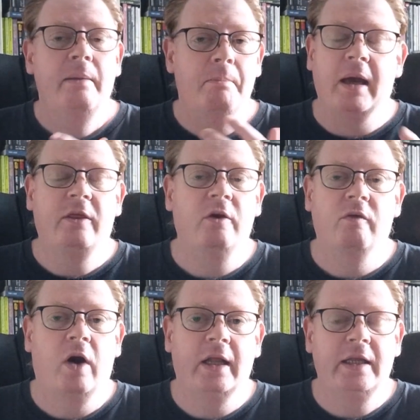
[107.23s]
Matthew
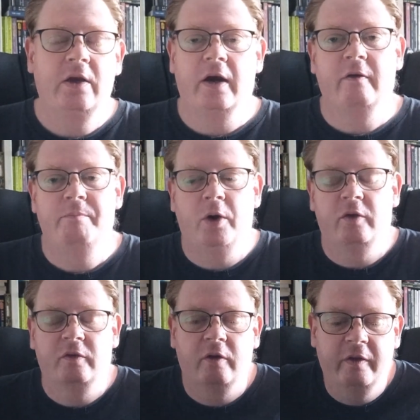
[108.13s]
Reilly kind of
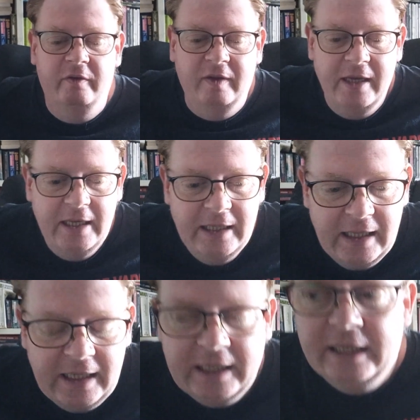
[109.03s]
burst on the scene
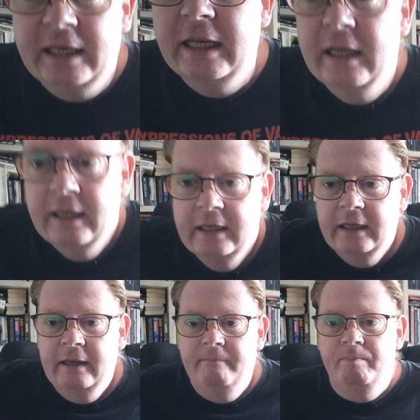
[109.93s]
in,
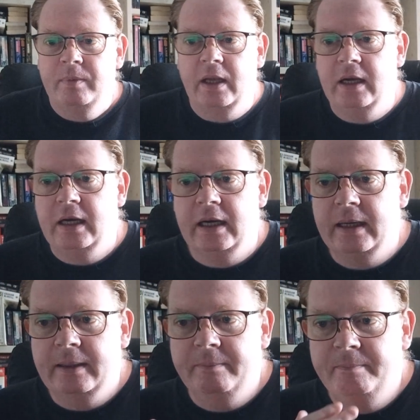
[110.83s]

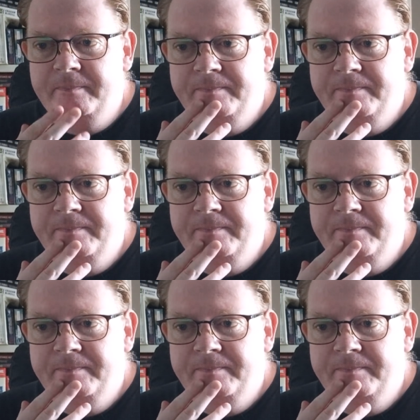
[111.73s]
I